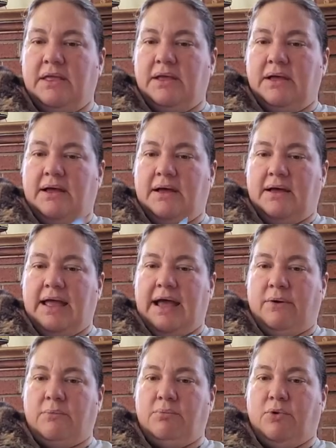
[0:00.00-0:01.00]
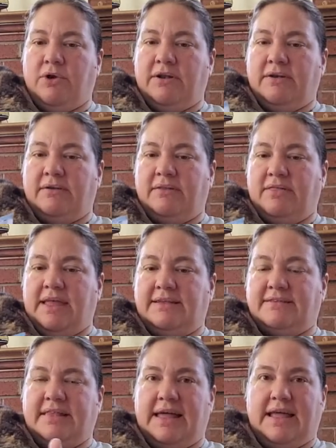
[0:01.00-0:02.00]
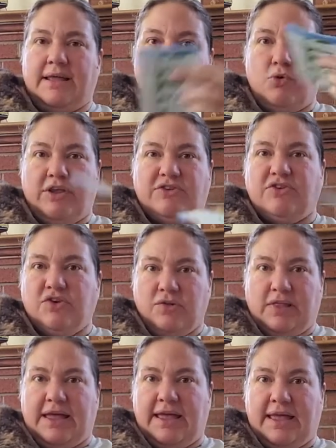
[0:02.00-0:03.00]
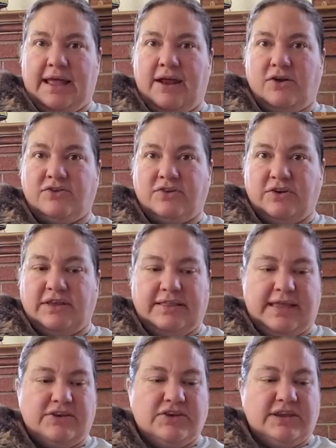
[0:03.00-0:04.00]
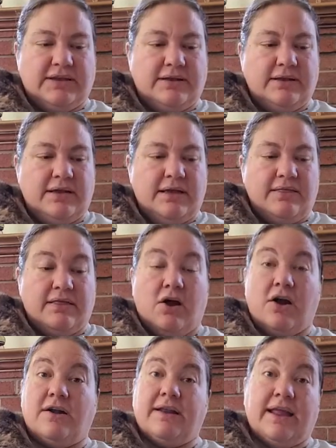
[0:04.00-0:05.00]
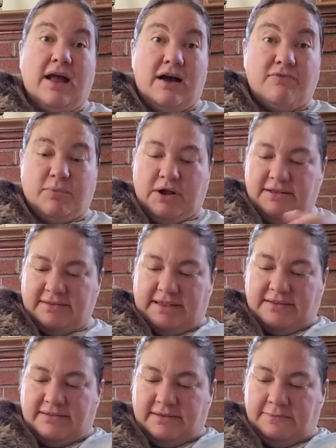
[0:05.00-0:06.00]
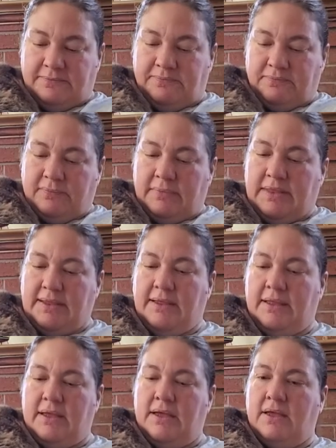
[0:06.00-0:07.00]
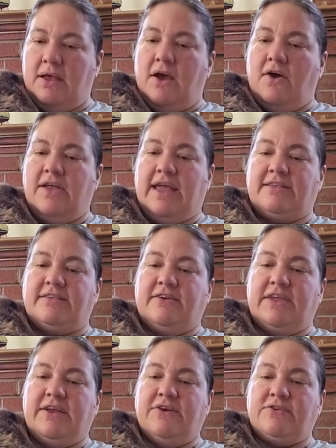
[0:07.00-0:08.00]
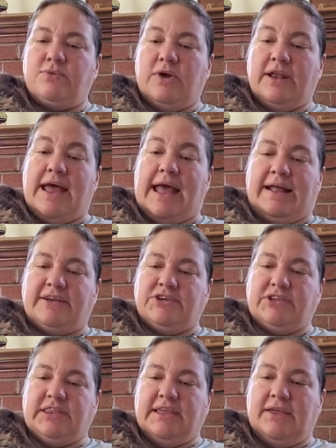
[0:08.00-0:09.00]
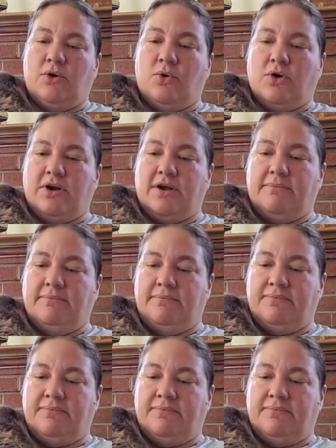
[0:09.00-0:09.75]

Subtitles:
how important things like moisture, light, air circulation, the hardening off process. Okay, so here's what I actually ordered.